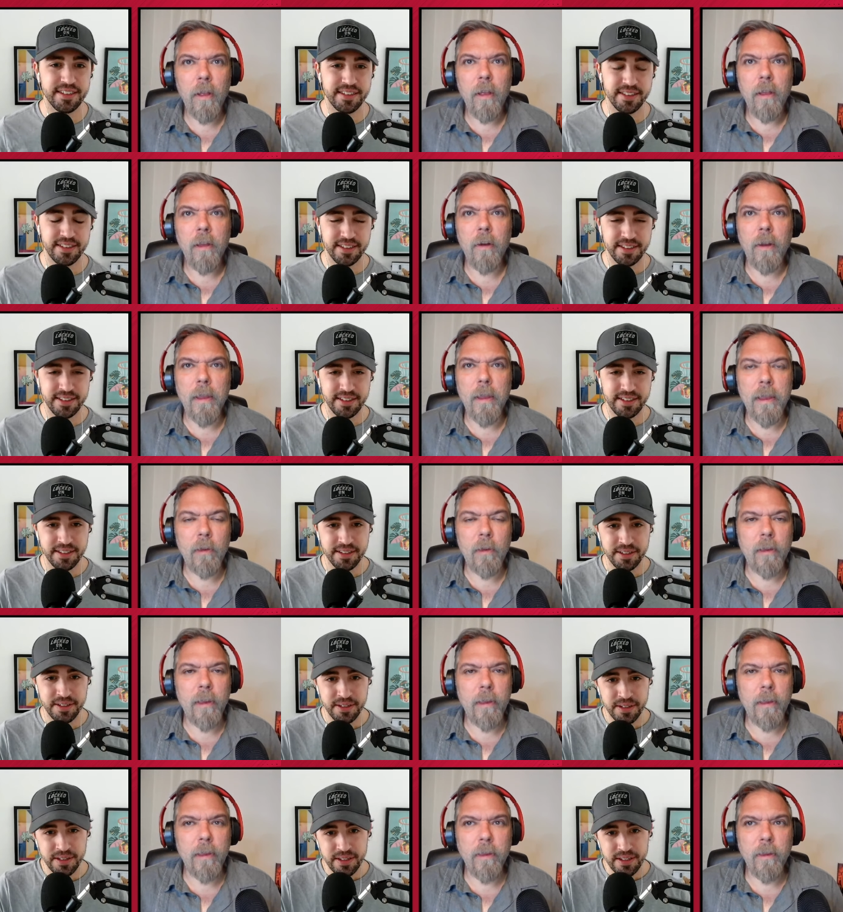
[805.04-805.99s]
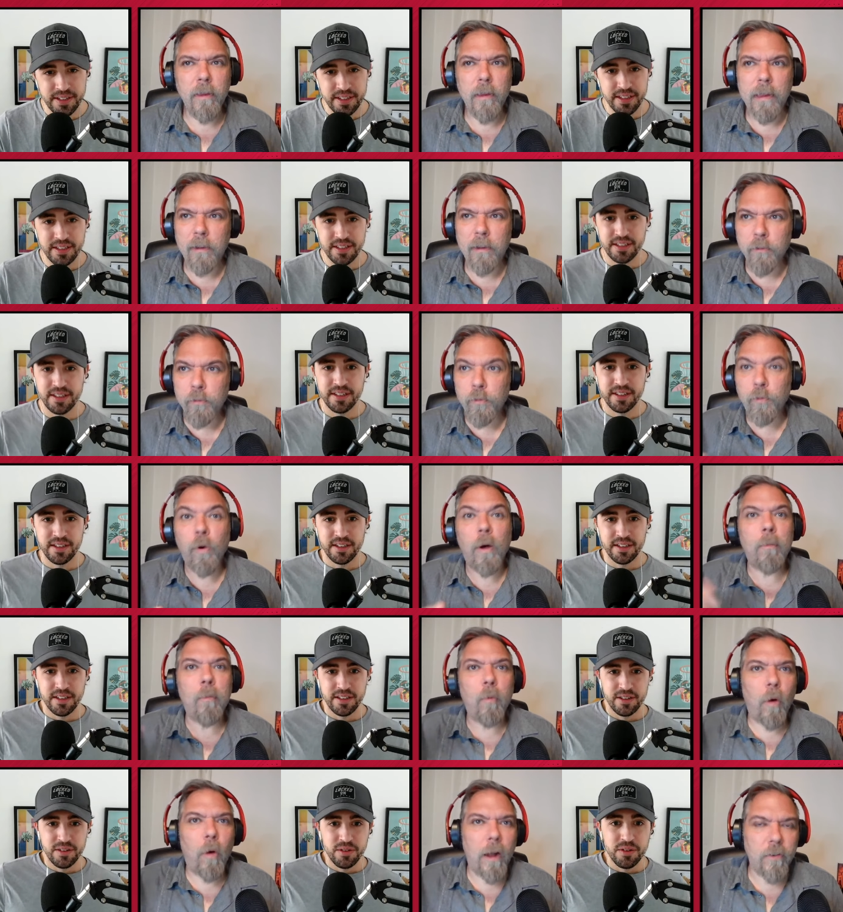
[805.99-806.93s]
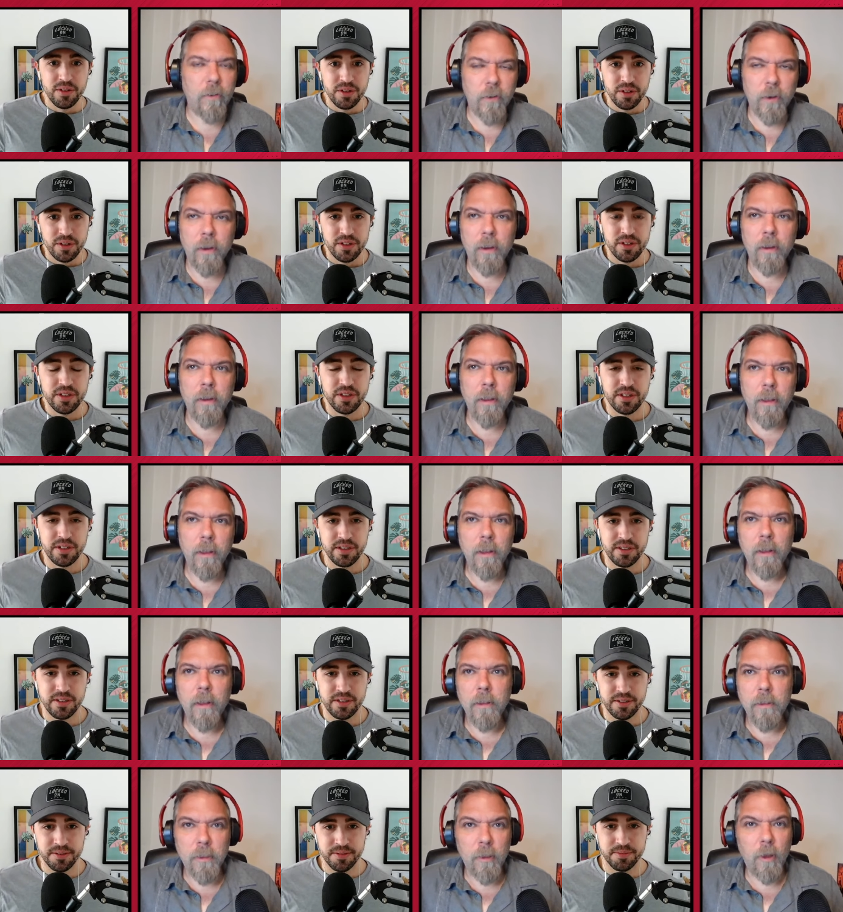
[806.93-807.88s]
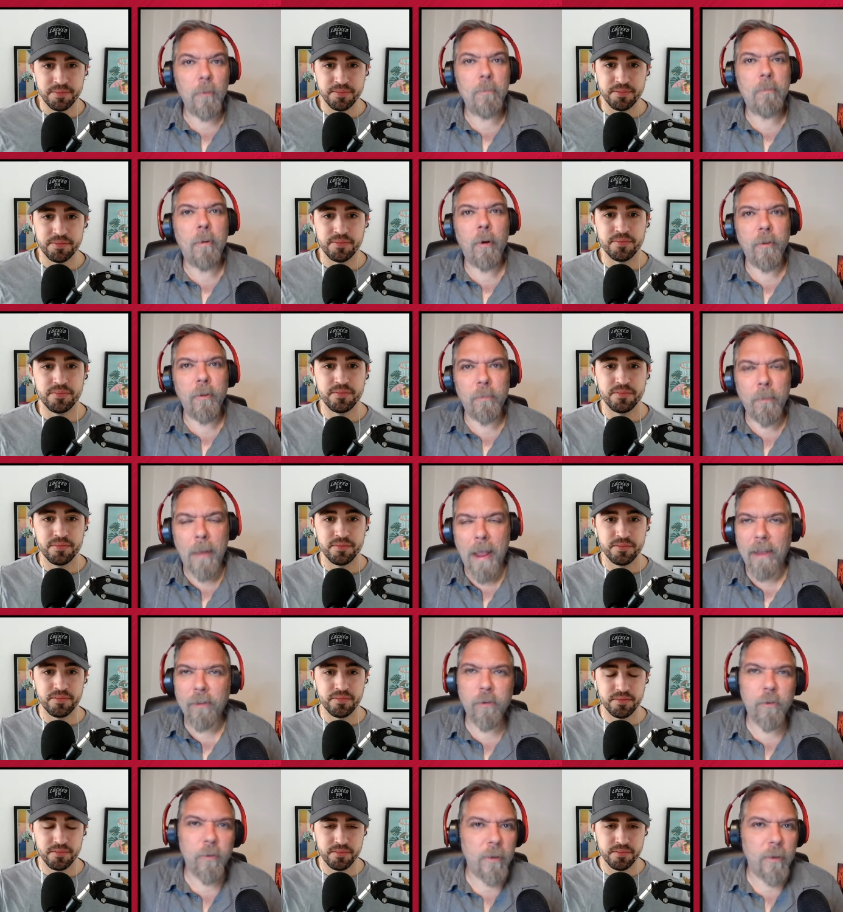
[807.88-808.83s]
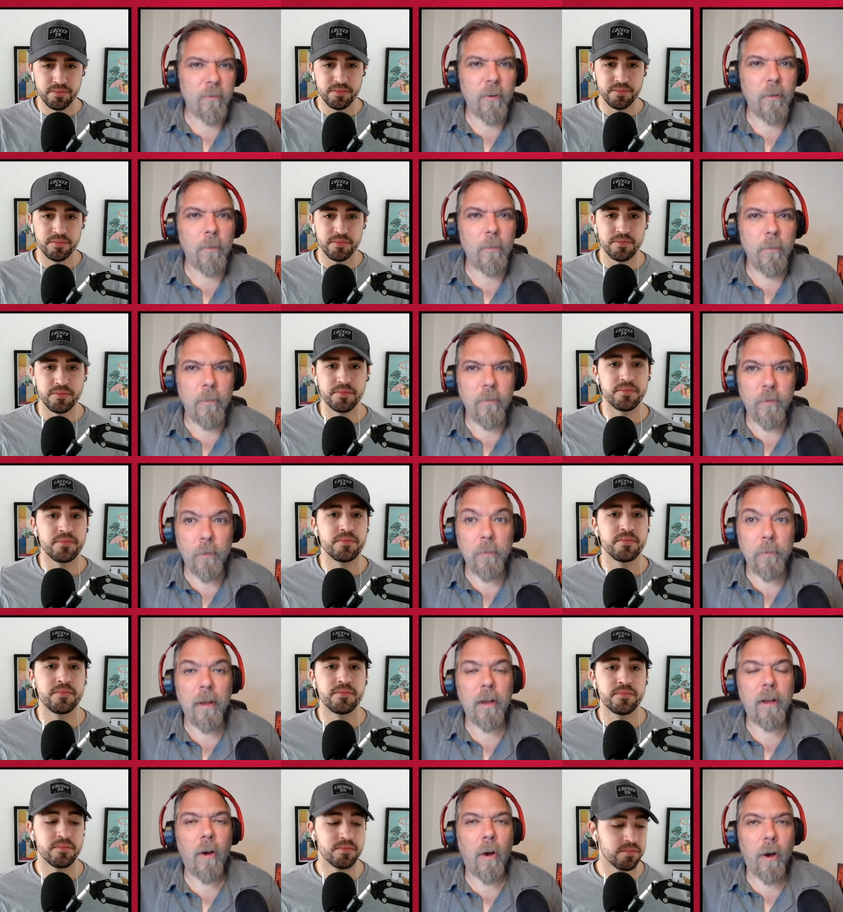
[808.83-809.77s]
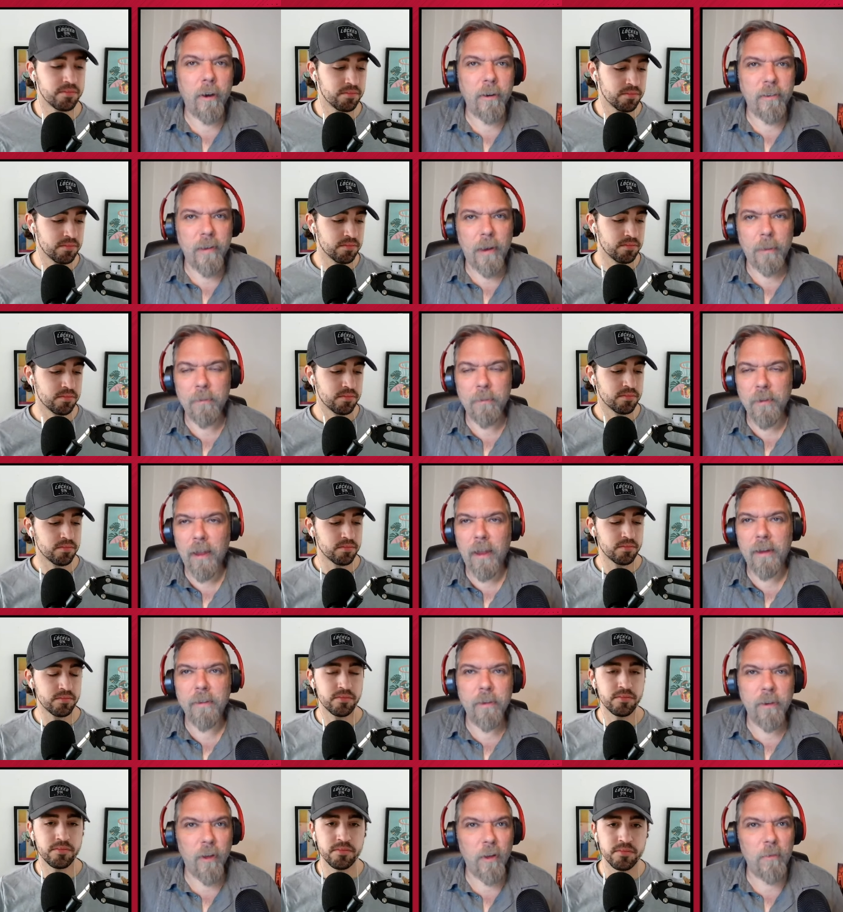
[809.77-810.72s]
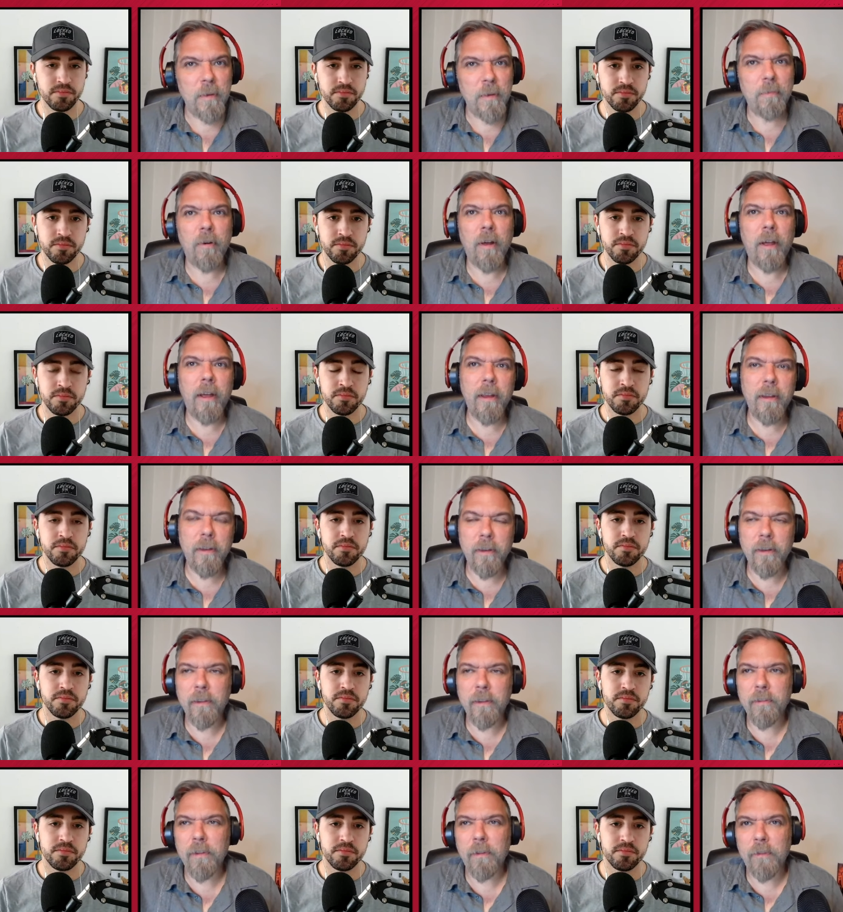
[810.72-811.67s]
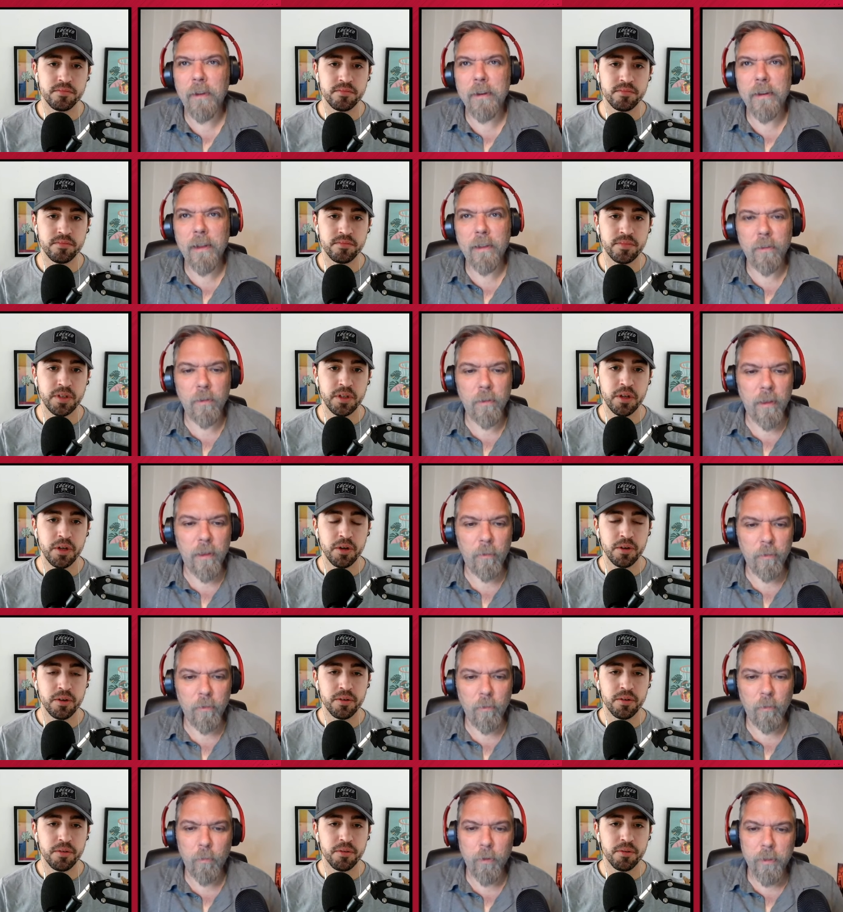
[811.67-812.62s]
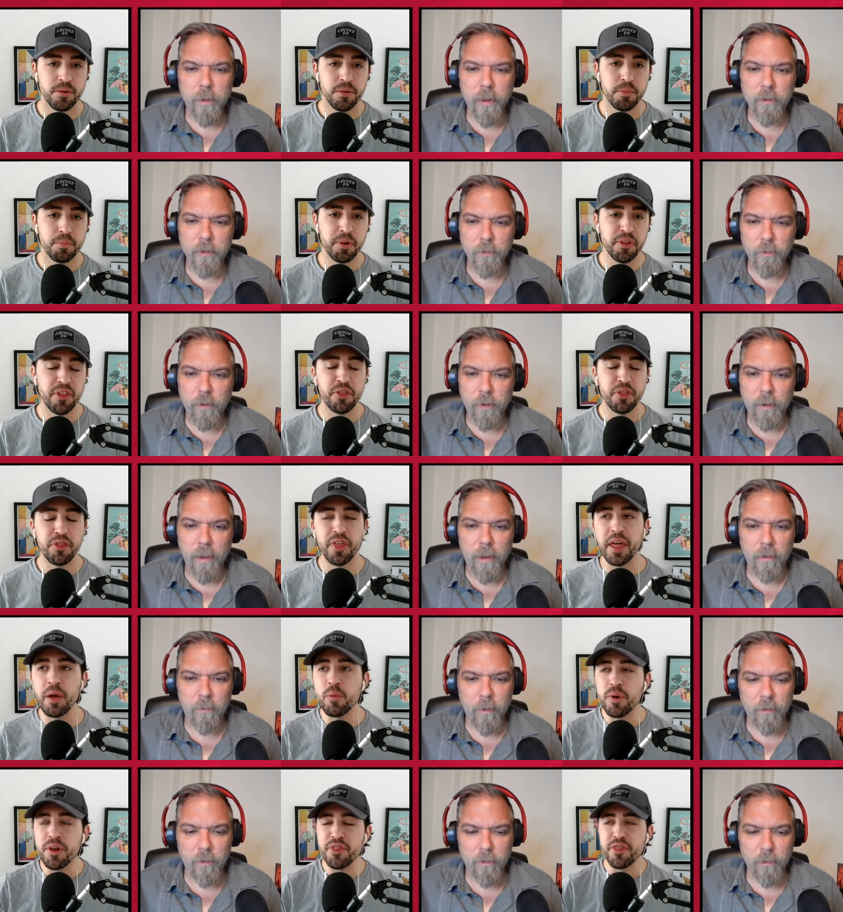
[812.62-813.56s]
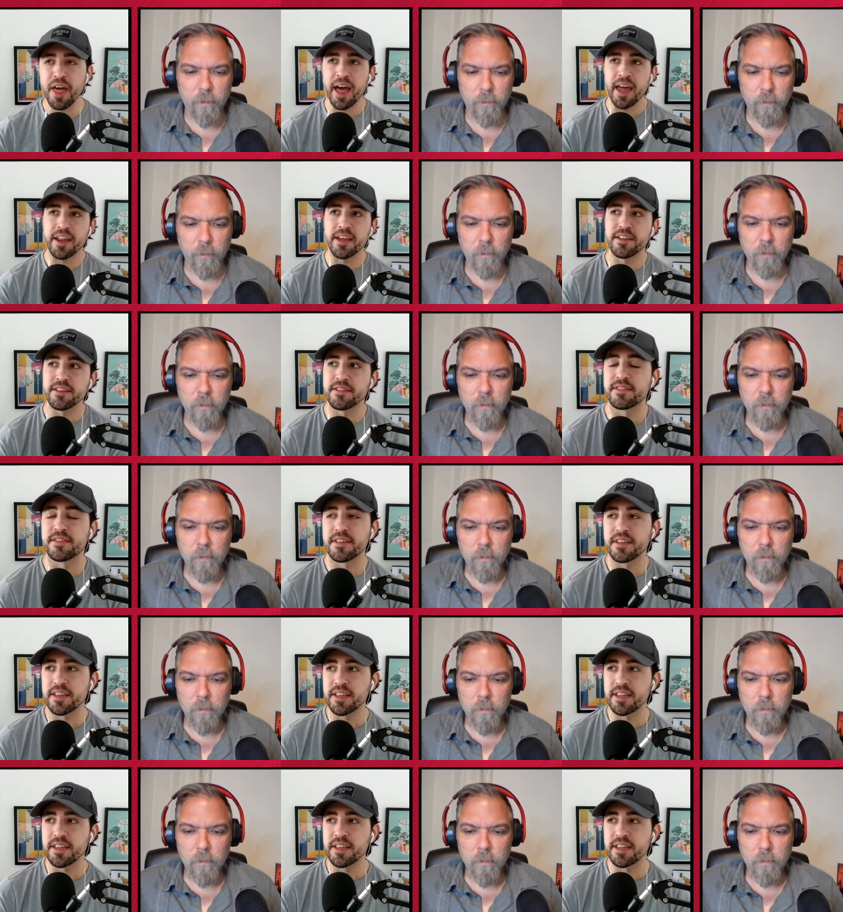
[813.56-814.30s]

Speaker 1: you know, he, he, he grew up watching low post mastery from from a guard type size and Kobe Bryant and stuff like that. So that was a really interesting. But the thing with that is,